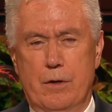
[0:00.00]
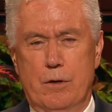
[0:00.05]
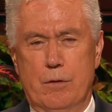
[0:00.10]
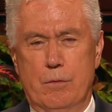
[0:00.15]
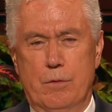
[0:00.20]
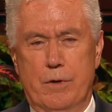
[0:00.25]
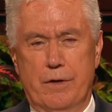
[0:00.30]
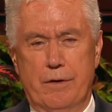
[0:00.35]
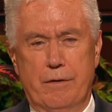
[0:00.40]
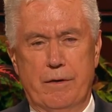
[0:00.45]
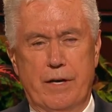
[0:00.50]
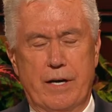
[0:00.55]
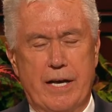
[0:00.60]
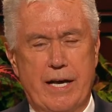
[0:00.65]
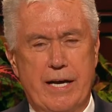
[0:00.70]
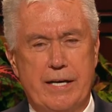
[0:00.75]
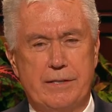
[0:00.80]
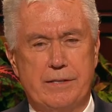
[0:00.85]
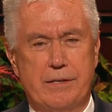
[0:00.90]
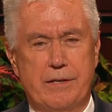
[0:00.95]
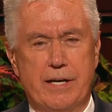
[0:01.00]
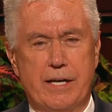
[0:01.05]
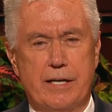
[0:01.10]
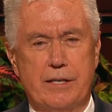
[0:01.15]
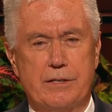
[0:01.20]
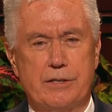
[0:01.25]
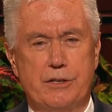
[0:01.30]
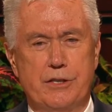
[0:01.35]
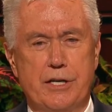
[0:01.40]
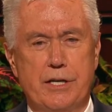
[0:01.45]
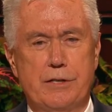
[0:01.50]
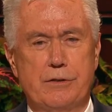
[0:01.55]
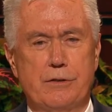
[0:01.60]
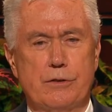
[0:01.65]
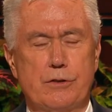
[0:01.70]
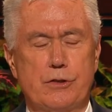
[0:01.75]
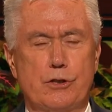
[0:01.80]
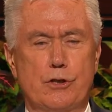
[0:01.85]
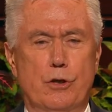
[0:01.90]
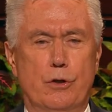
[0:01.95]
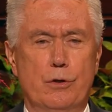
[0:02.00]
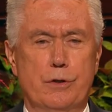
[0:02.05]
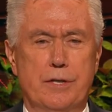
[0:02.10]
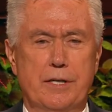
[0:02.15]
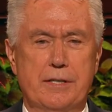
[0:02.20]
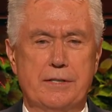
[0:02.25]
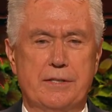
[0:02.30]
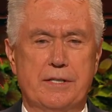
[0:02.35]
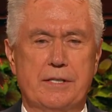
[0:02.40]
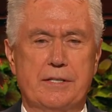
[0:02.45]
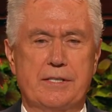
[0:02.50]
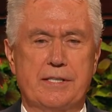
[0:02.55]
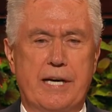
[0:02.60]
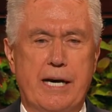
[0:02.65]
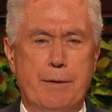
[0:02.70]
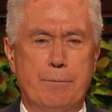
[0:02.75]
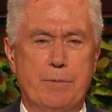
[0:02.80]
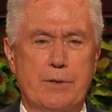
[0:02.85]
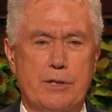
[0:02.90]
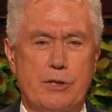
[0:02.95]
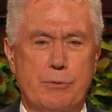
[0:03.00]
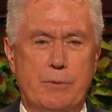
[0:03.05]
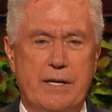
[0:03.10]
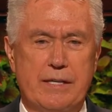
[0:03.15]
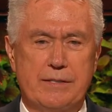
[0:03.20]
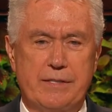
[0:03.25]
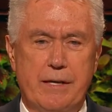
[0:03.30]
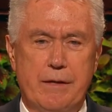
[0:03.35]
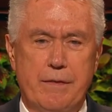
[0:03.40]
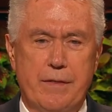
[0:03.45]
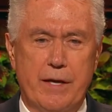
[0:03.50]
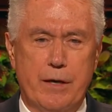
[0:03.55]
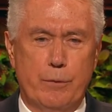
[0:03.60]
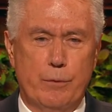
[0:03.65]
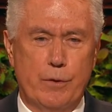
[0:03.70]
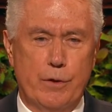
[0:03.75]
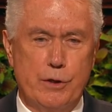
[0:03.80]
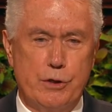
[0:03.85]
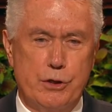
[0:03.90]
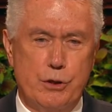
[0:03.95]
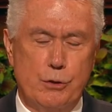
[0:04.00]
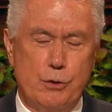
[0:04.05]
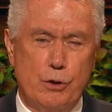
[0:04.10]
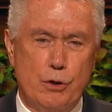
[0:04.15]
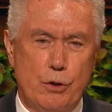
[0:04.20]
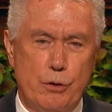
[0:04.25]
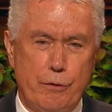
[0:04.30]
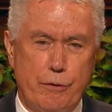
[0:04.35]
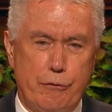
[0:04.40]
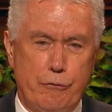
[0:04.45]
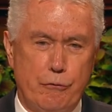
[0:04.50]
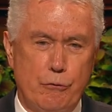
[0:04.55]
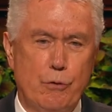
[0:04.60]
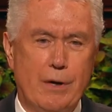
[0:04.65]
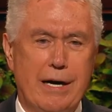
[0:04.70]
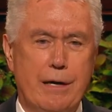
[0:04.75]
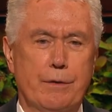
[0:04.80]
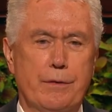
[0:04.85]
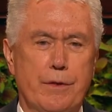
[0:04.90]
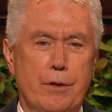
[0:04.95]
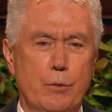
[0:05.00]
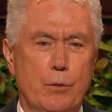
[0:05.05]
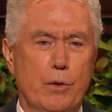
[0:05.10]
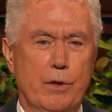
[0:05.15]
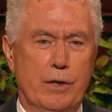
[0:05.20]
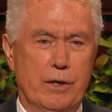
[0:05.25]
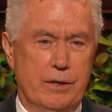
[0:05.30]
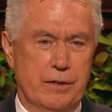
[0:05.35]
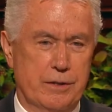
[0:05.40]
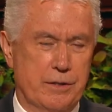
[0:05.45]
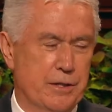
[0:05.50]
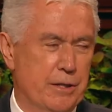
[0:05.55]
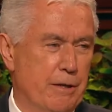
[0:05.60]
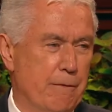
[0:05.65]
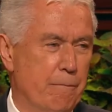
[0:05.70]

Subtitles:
One of the last things Jesus told his disciples was that they were to go throughout the world